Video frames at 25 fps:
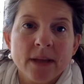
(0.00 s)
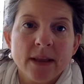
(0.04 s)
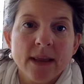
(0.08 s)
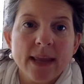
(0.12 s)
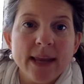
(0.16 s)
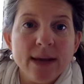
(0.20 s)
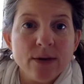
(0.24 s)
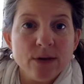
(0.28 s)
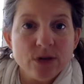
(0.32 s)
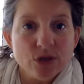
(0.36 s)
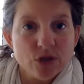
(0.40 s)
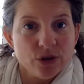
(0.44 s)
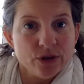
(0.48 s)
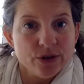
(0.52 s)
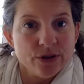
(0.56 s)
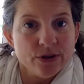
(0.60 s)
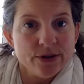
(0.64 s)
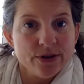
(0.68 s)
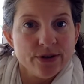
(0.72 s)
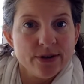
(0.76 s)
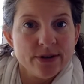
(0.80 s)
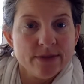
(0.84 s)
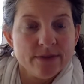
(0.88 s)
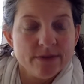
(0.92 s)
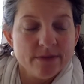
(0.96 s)
language
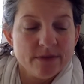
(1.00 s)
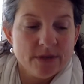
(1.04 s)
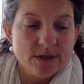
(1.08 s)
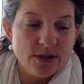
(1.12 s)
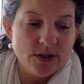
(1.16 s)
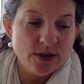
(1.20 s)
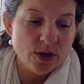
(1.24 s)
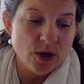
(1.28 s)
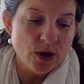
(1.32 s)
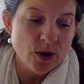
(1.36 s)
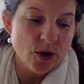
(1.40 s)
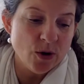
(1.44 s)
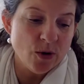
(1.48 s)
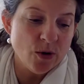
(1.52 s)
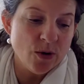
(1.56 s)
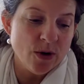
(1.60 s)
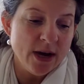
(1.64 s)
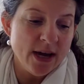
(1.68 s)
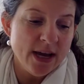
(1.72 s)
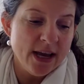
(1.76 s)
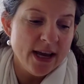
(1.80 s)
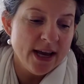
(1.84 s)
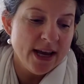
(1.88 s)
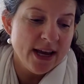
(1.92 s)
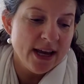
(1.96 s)
learners. So
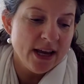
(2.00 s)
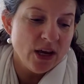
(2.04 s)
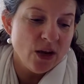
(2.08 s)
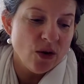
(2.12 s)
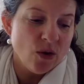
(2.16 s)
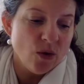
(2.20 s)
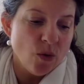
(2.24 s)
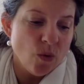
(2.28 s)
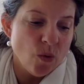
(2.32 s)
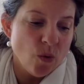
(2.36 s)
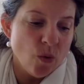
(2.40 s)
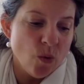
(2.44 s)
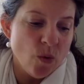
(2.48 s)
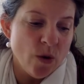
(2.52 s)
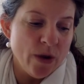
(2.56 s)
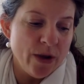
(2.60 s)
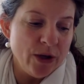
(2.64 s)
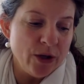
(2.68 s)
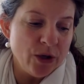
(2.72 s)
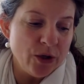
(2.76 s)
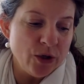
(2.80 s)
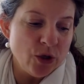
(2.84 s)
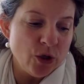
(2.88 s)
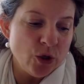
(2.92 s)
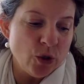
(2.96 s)
what
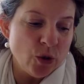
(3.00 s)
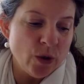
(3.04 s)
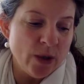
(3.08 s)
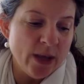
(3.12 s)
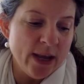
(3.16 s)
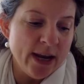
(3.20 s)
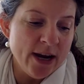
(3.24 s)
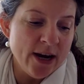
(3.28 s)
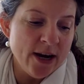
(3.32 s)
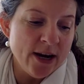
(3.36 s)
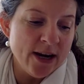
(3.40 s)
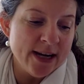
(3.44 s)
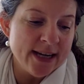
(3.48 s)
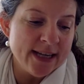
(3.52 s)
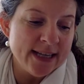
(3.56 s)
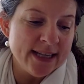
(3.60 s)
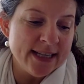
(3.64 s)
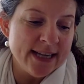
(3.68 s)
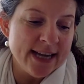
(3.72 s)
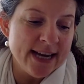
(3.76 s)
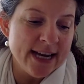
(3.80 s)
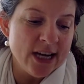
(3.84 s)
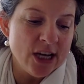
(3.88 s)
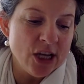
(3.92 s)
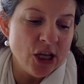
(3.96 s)
you'll do there
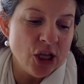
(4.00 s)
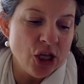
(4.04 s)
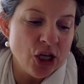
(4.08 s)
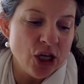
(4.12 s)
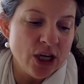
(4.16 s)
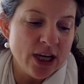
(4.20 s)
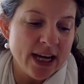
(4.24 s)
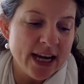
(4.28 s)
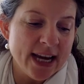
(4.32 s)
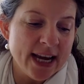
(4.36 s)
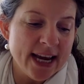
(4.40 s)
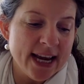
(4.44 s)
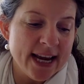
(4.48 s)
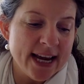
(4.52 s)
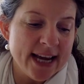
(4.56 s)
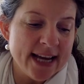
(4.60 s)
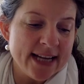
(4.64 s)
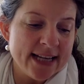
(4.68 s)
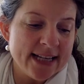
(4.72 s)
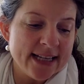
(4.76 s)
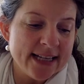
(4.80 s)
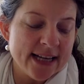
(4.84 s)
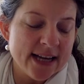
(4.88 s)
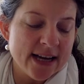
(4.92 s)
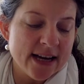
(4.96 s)
is take a look
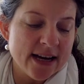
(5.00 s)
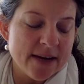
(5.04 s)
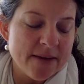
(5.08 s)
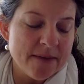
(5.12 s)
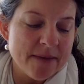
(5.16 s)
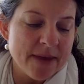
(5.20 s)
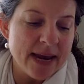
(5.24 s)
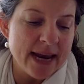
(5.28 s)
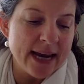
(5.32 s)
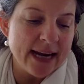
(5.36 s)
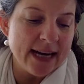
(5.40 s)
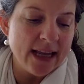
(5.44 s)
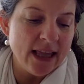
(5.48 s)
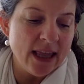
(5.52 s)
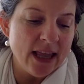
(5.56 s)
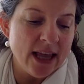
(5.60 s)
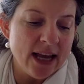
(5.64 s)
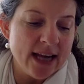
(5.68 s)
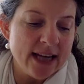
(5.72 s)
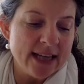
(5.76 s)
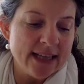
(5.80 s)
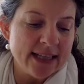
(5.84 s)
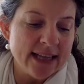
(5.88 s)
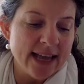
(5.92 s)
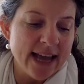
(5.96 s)
and
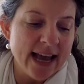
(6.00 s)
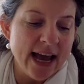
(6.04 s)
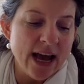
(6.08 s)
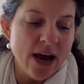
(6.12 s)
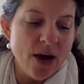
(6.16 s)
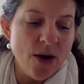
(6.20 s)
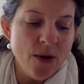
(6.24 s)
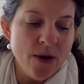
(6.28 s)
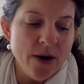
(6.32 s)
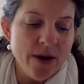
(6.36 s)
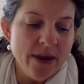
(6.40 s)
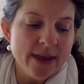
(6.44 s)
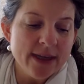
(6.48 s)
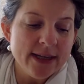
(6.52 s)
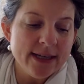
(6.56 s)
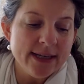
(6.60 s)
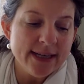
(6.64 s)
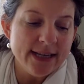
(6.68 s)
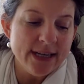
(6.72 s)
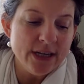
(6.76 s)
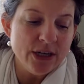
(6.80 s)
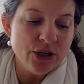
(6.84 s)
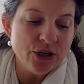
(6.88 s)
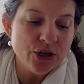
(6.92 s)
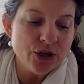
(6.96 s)
analyze how are the
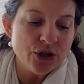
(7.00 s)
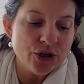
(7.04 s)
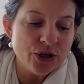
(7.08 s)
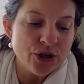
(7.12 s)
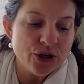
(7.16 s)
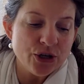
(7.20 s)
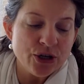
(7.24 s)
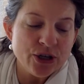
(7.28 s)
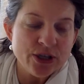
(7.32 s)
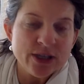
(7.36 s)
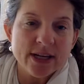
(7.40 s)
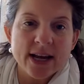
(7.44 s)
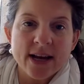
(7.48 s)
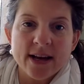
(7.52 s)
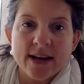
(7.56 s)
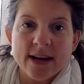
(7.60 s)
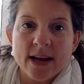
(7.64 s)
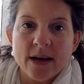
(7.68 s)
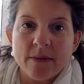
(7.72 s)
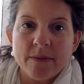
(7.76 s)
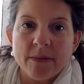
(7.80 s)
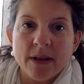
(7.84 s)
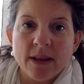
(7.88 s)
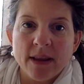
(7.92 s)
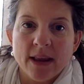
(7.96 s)
teachers
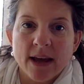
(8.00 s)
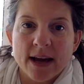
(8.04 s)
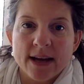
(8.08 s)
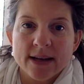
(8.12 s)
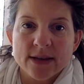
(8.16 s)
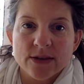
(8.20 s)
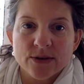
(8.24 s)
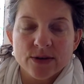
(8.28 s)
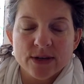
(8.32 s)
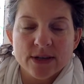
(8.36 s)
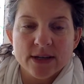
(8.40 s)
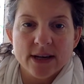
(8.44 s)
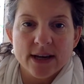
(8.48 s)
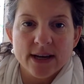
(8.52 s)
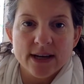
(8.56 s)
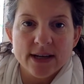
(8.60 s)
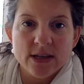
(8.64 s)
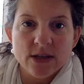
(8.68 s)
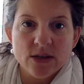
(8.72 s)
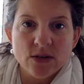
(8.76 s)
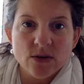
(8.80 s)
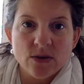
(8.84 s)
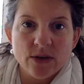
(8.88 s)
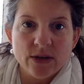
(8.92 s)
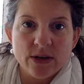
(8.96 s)
at Emma Lazarus High
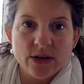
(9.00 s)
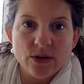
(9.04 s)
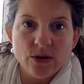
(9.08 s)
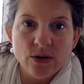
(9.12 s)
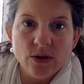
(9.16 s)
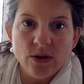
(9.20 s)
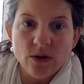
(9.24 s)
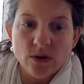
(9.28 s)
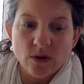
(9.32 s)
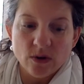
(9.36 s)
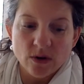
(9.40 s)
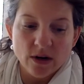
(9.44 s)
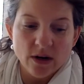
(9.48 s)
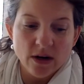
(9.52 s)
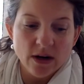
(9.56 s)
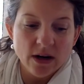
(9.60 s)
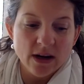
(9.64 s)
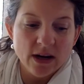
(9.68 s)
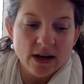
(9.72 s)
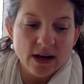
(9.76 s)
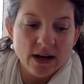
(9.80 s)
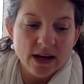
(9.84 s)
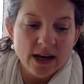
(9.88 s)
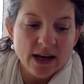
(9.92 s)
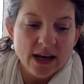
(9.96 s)
School in New York.
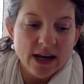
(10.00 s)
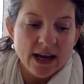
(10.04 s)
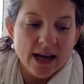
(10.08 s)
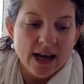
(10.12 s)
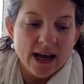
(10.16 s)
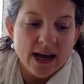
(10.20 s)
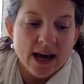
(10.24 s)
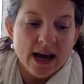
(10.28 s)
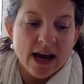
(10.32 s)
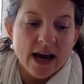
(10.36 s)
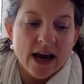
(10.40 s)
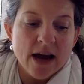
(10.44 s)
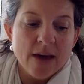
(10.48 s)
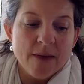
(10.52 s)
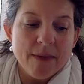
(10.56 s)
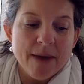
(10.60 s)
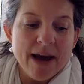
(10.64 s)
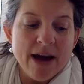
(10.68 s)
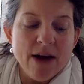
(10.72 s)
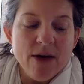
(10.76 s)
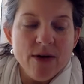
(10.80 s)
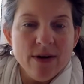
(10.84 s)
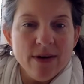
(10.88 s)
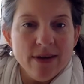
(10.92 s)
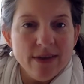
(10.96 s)

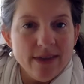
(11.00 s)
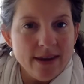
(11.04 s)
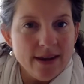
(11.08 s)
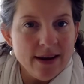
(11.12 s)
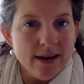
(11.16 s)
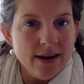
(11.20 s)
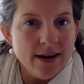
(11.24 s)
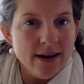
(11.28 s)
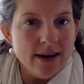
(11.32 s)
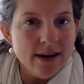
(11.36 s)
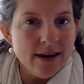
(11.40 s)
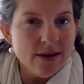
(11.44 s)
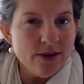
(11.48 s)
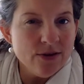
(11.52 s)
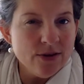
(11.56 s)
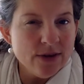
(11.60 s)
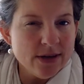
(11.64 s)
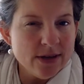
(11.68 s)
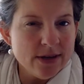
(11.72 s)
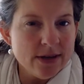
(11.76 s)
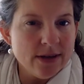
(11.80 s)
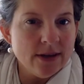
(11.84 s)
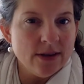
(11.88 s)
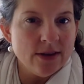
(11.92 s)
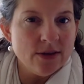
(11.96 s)
How are they
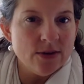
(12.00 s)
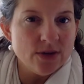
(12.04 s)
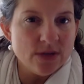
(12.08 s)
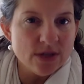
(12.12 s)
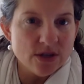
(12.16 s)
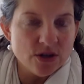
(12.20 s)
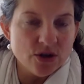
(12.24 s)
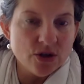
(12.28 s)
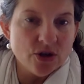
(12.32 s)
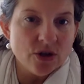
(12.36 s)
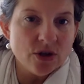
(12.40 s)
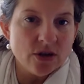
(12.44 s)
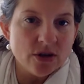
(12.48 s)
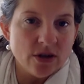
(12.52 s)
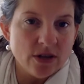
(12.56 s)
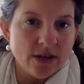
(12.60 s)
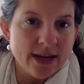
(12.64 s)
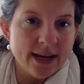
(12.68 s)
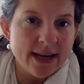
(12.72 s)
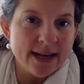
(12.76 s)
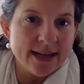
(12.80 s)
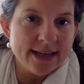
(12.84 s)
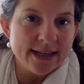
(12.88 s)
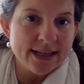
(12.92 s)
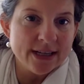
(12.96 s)
addressing those internal
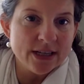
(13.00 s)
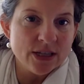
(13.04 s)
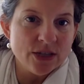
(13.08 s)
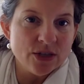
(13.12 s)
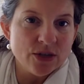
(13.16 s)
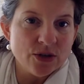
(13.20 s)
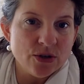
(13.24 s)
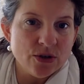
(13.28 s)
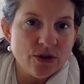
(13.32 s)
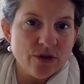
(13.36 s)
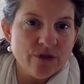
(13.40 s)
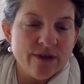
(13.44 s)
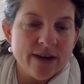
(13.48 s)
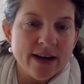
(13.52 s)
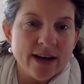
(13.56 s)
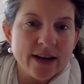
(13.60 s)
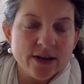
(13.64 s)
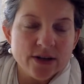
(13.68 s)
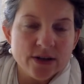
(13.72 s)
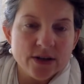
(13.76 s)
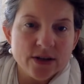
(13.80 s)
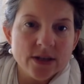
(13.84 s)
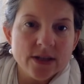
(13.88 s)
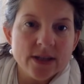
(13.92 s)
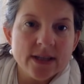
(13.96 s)
and external
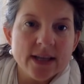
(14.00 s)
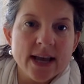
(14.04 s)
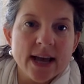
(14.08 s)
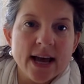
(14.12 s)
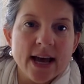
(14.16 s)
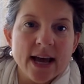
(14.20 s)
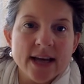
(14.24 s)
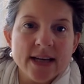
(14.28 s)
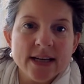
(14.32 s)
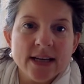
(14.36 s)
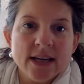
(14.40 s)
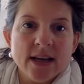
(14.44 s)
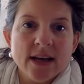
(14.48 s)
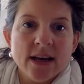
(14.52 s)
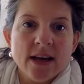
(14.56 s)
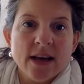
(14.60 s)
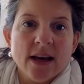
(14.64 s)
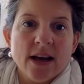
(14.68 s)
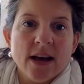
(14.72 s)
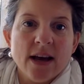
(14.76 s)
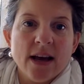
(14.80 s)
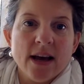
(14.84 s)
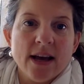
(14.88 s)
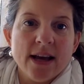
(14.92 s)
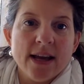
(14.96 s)
factors that
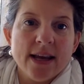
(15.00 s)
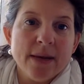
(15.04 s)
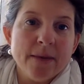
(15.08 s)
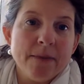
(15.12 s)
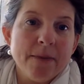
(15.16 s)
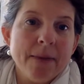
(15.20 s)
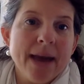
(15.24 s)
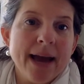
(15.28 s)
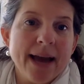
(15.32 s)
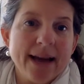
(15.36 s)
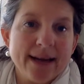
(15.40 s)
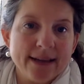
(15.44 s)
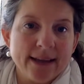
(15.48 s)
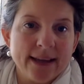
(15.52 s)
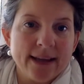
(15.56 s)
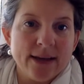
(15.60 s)
impact